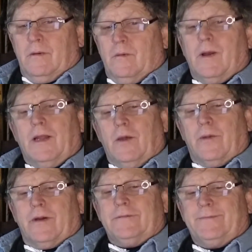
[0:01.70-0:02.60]
Well, hello
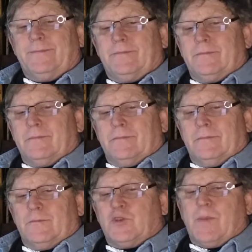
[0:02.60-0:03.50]
there.
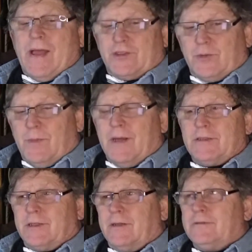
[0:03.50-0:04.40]
It's Pastor
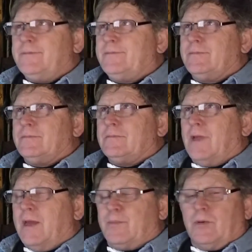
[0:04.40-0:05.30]
Mizell,
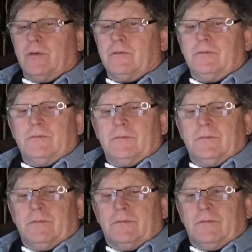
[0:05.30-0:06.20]
April
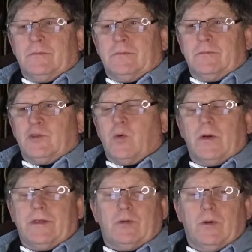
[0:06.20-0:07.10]

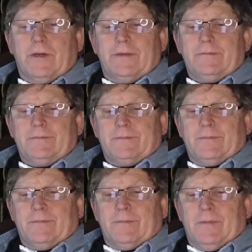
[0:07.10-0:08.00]
2020,
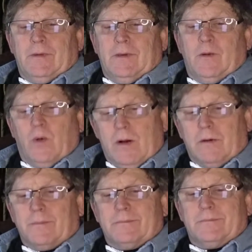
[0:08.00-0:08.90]
and
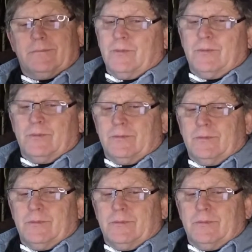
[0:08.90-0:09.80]
welcome.
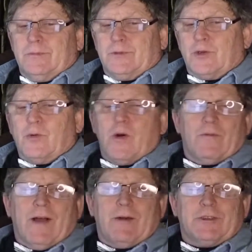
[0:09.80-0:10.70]
The
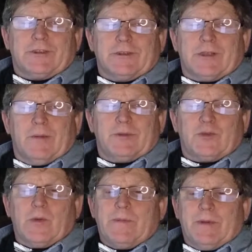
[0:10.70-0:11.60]
coronavirus has come
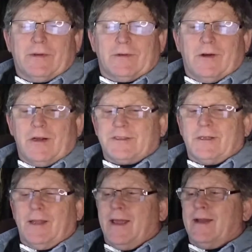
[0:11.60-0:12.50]
sweeping across the
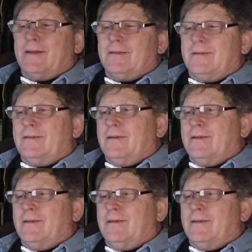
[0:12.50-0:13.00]
land, and